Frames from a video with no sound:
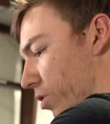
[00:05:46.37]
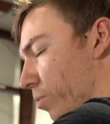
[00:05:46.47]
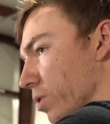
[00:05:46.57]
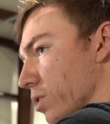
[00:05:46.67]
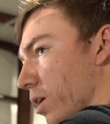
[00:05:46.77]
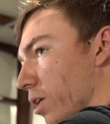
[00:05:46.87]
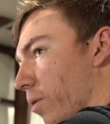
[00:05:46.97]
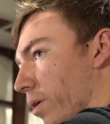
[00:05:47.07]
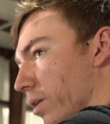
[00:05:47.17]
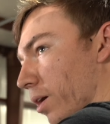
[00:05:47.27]
some reason, I
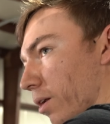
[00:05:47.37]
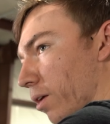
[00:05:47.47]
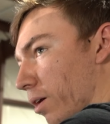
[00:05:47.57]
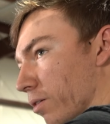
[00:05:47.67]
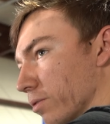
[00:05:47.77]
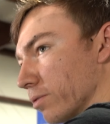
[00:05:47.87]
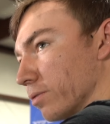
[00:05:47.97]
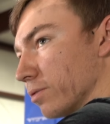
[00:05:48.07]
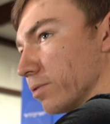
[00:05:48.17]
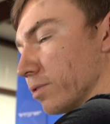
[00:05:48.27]
thought we had to take it all off.
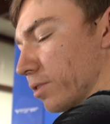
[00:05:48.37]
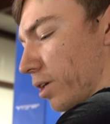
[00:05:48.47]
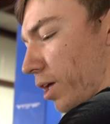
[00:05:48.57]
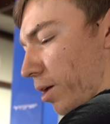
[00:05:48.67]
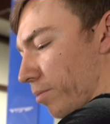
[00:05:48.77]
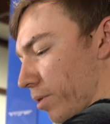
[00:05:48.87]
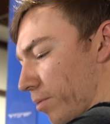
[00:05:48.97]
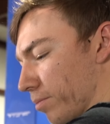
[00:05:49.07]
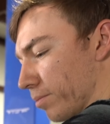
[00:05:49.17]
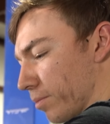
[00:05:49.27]
Mm -mm. Yeah,
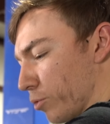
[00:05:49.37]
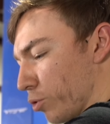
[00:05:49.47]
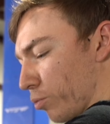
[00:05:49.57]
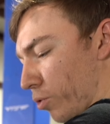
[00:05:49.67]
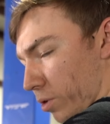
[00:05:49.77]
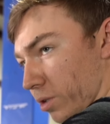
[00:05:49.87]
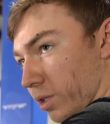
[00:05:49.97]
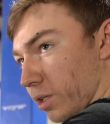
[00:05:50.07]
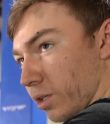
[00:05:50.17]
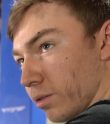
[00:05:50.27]
I'm, I'm doing more than
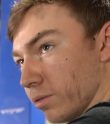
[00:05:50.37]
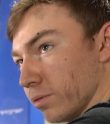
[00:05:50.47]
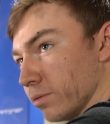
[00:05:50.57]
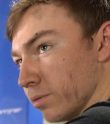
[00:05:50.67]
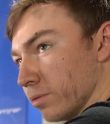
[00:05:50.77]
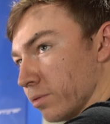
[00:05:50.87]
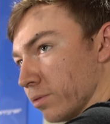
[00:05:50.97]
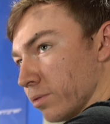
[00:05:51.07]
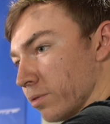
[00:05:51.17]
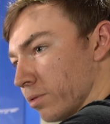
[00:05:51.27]
needed. No, because I'm
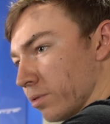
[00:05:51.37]
going to leave